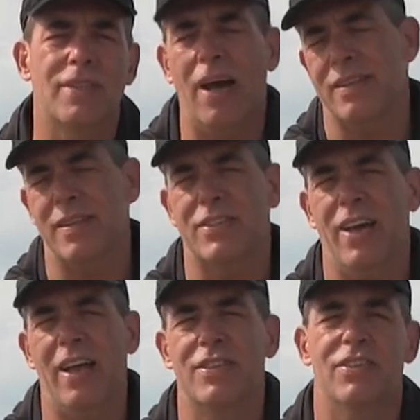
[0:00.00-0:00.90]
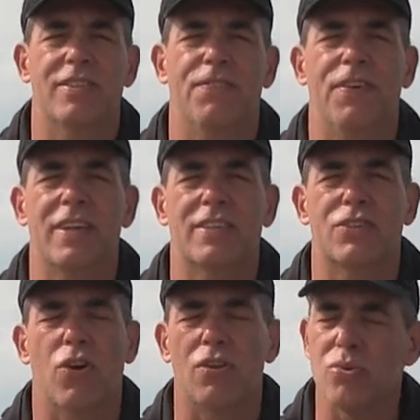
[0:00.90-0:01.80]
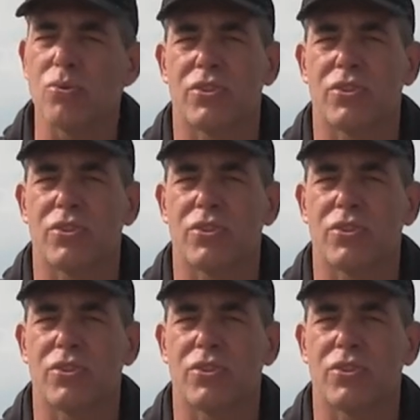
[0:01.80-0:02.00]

daunting challenges that faces all new